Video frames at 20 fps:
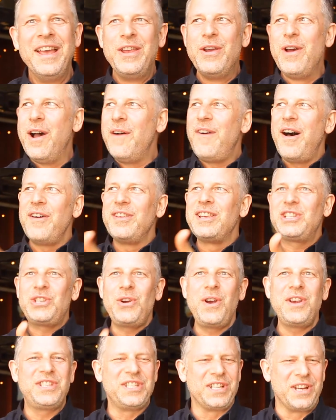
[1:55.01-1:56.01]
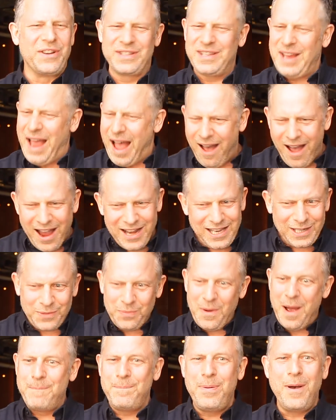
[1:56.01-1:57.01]
you have all these choices. She goes, I just
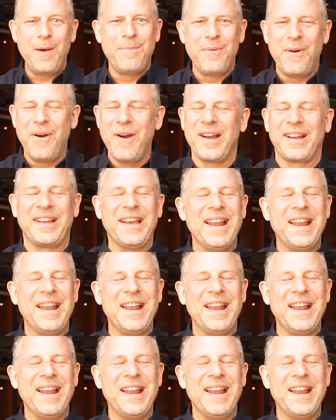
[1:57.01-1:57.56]
want pulled pork.